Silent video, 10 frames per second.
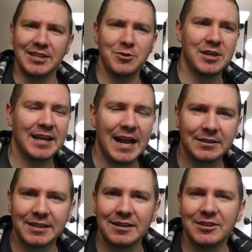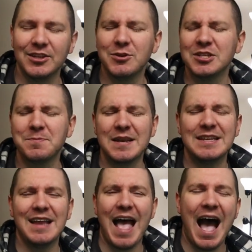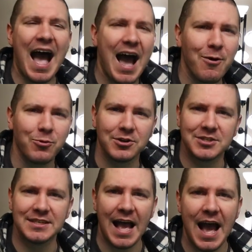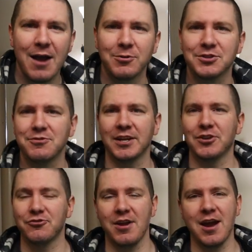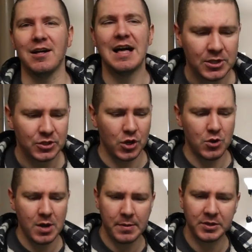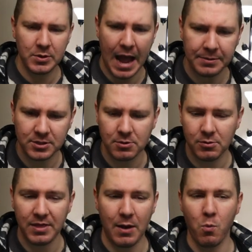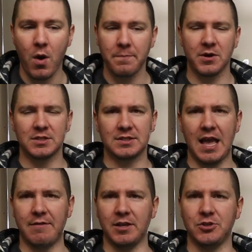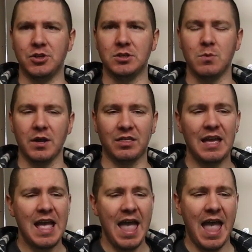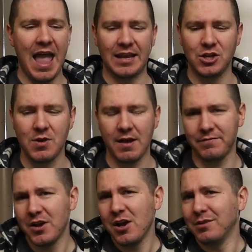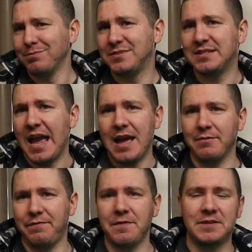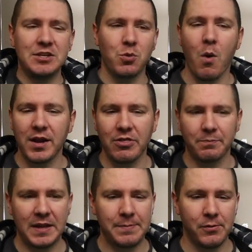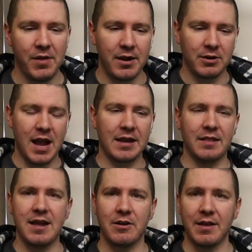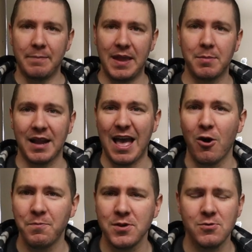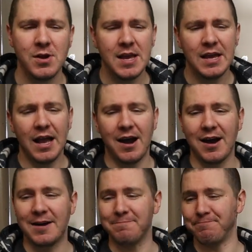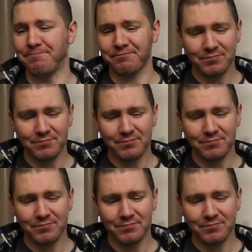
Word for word: you can get out there, you can spend hours and hours running a trail. So you come up to an obstacle that one person's having issues with and you have 10, 15, 20 other people that are kind of there to be able to help you um,